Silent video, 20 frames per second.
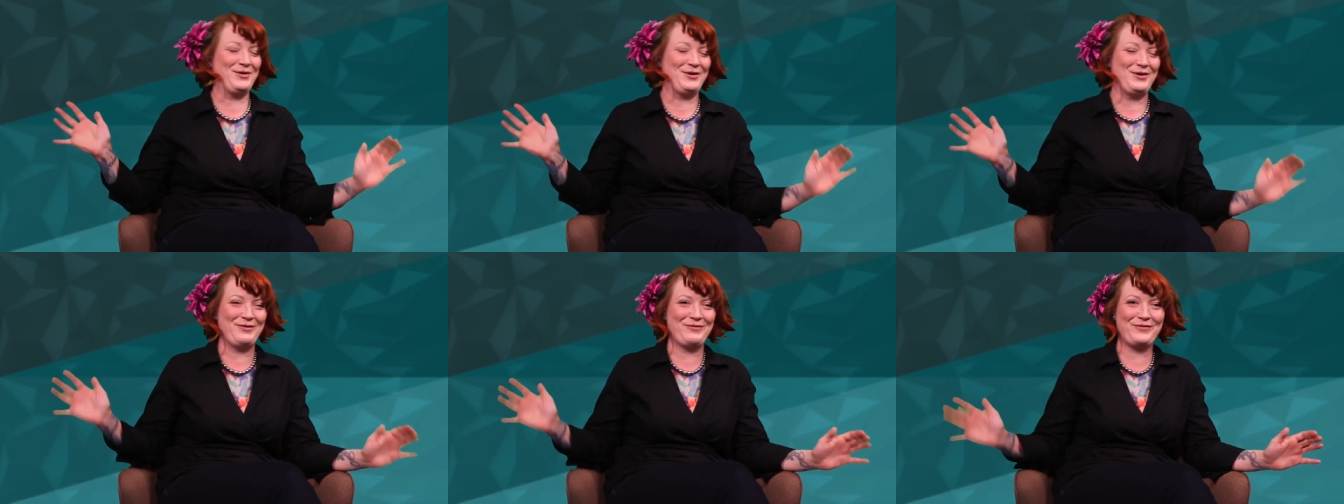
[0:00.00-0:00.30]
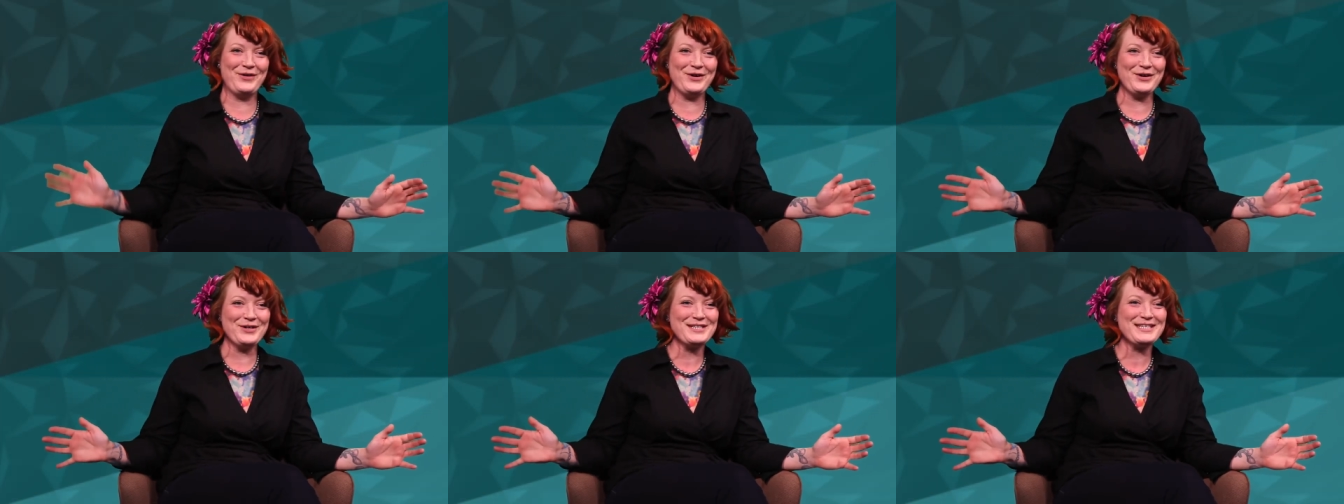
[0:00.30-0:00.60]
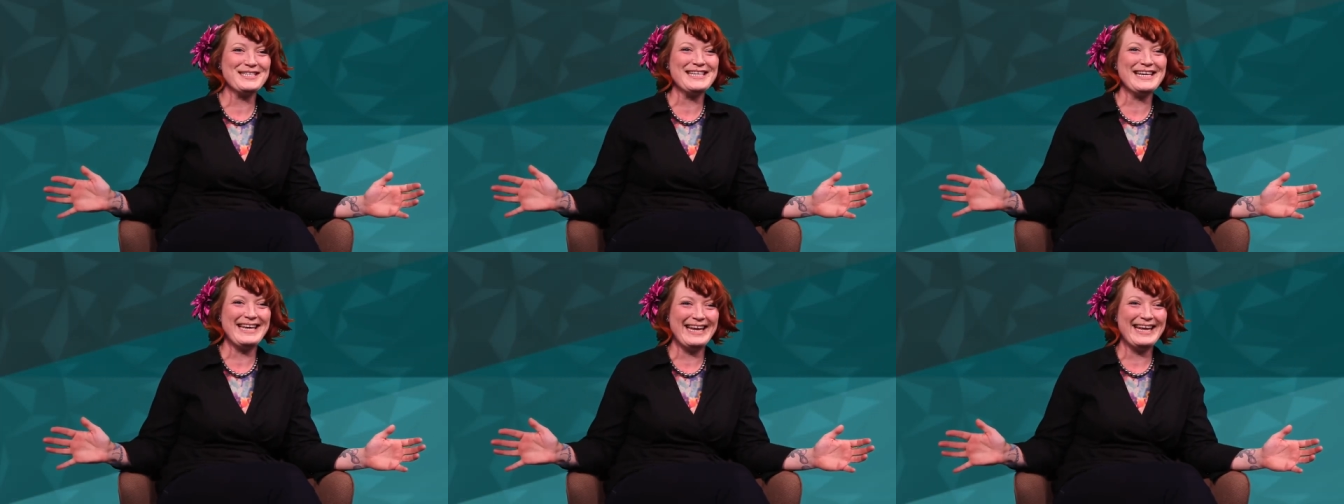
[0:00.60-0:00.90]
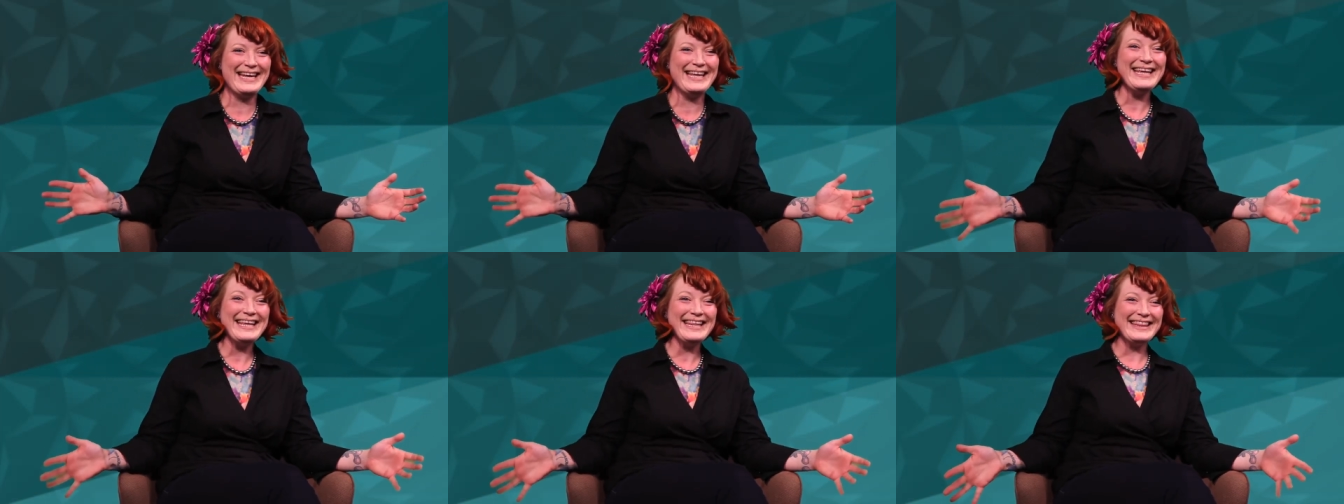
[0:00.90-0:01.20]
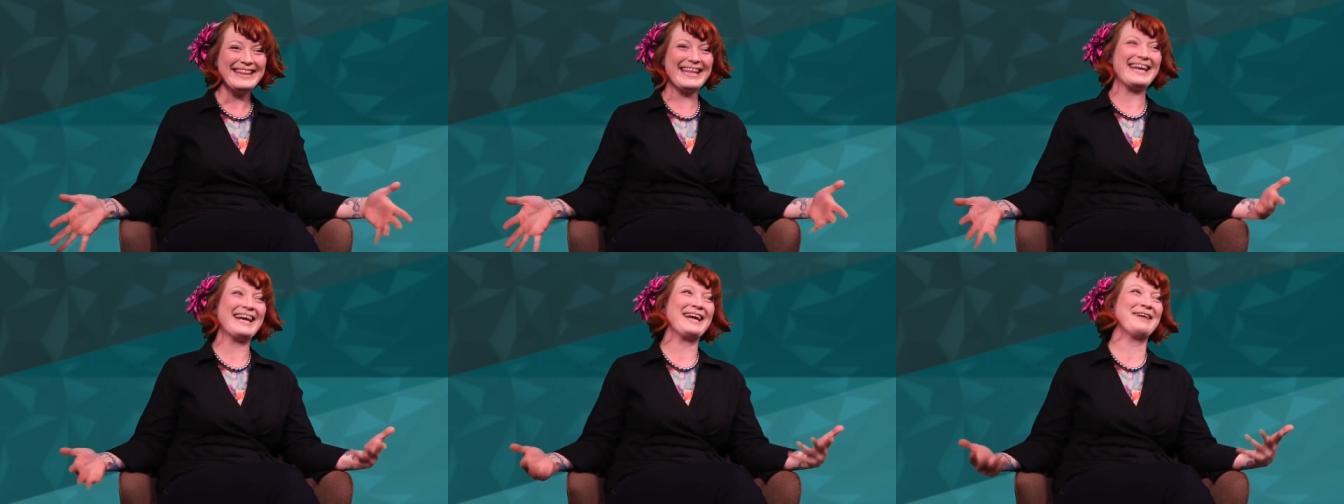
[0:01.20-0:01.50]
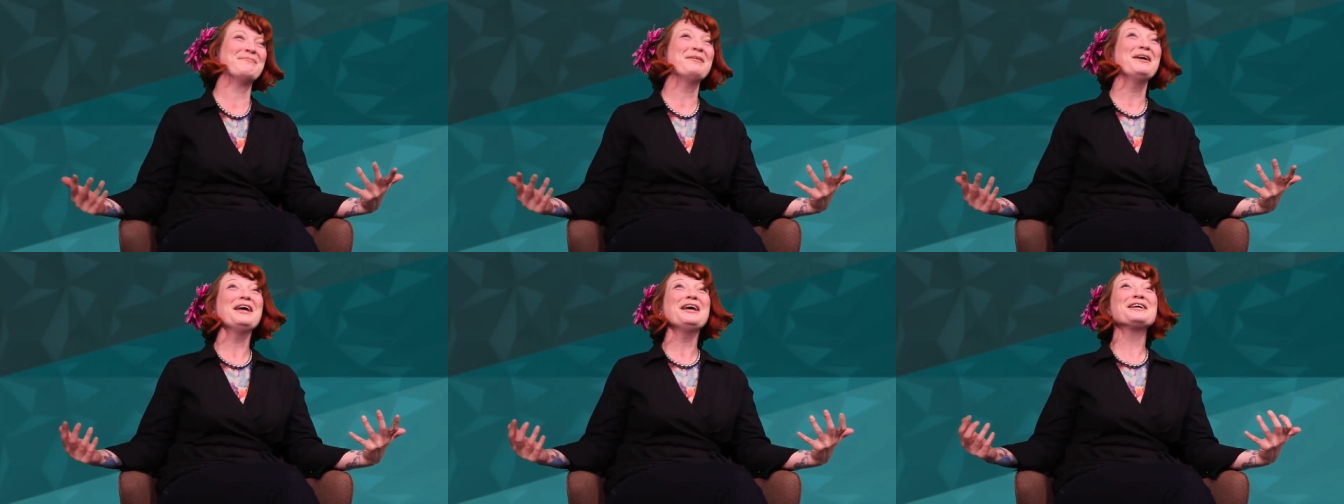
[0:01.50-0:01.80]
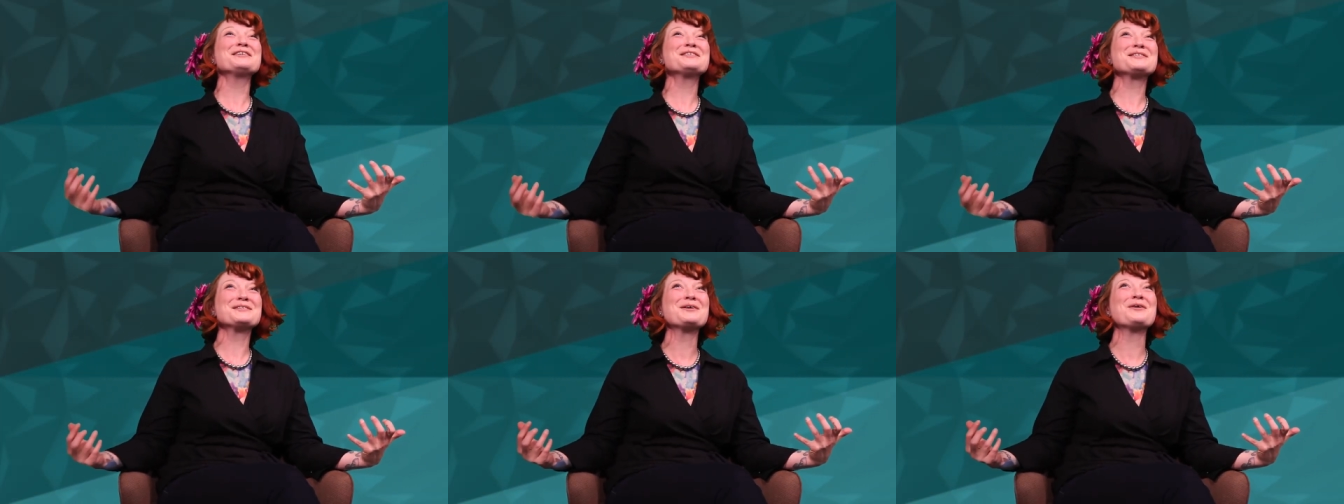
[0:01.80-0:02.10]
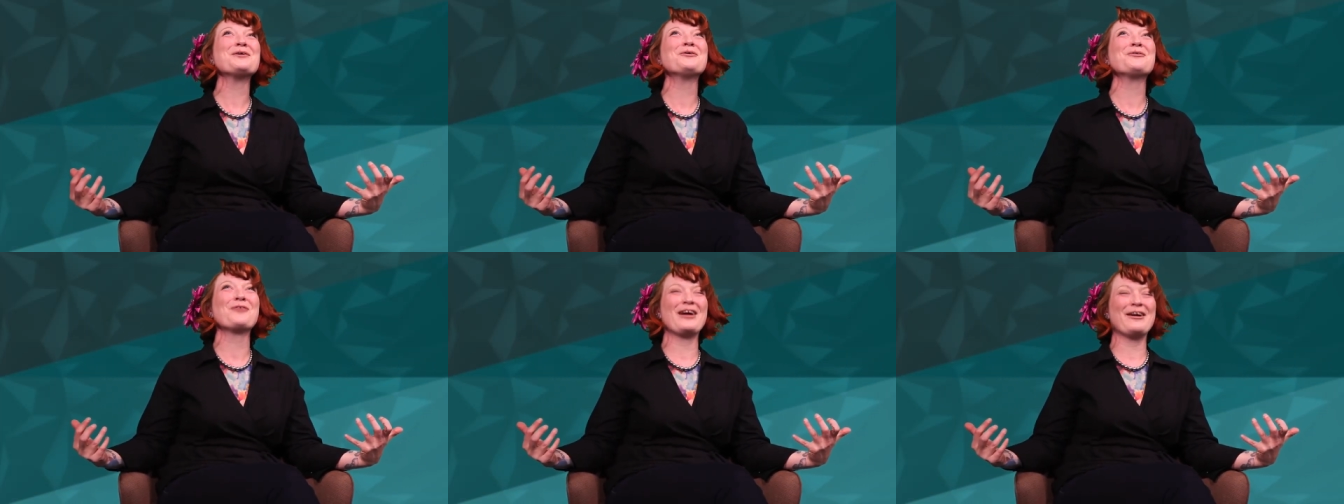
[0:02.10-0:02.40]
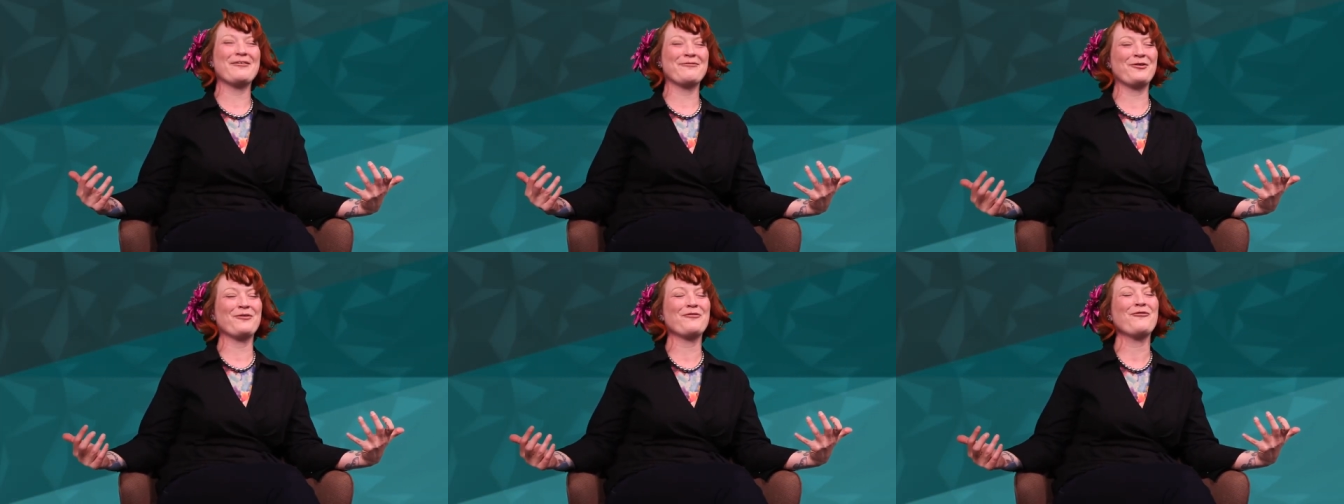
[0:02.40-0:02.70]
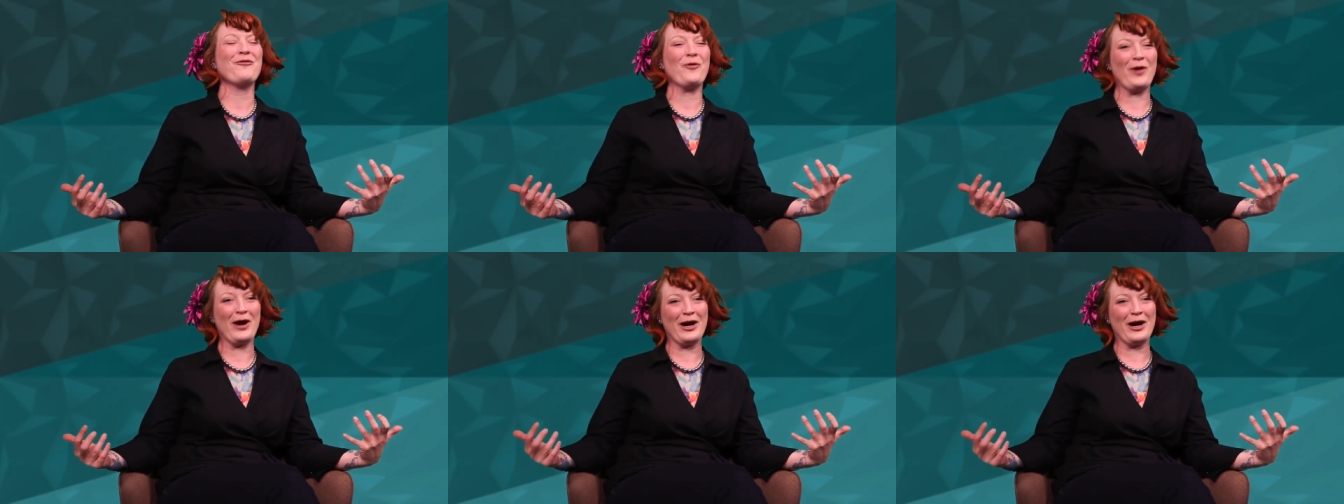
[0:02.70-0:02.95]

university that I'm so grateful for.